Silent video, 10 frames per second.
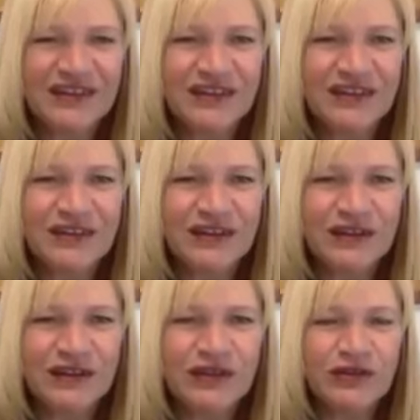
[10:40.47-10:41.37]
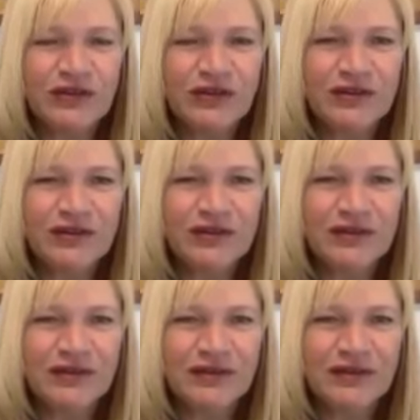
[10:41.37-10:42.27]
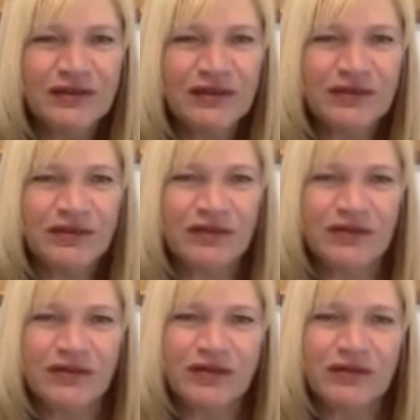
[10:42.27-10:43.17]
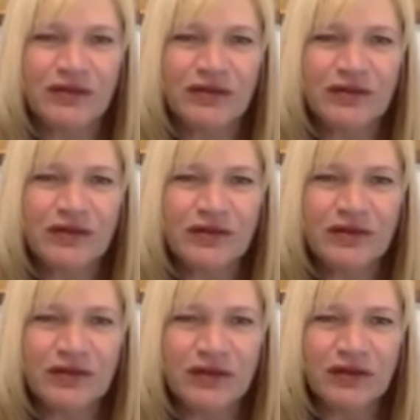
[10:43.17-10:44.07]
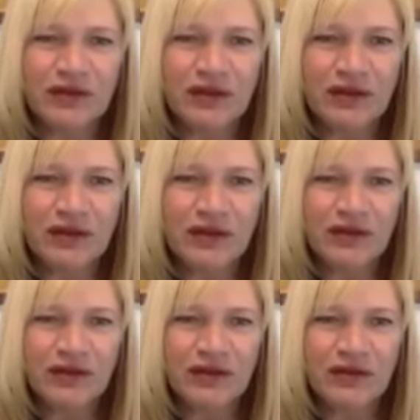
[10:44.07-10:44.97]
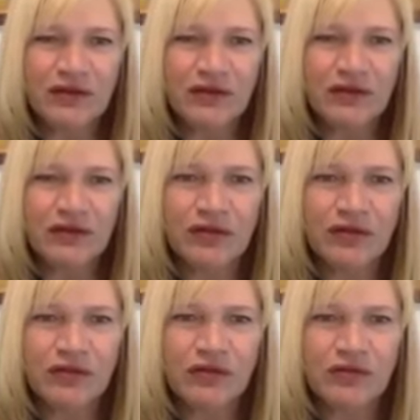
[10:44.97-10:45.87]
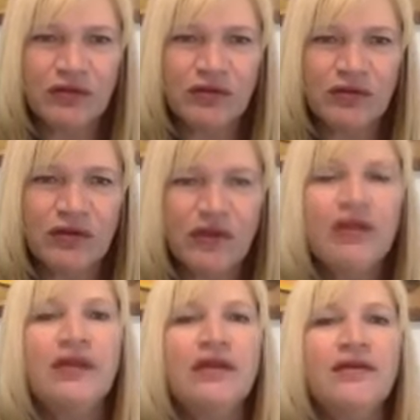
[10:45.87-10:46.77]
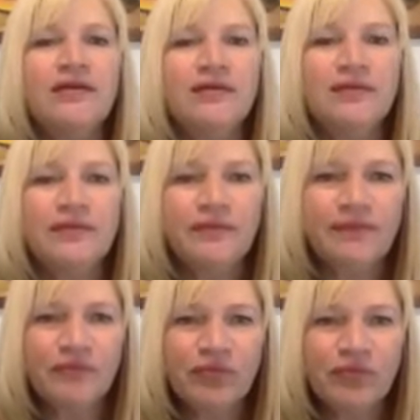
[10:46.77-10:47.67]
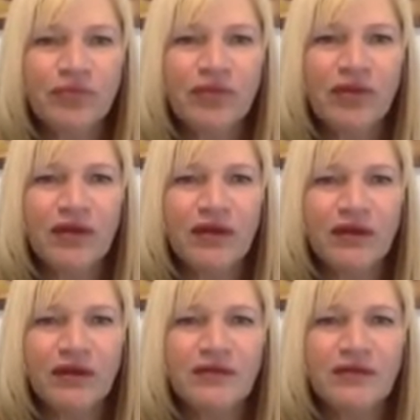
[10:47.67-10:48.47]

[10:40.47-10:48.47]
(silent)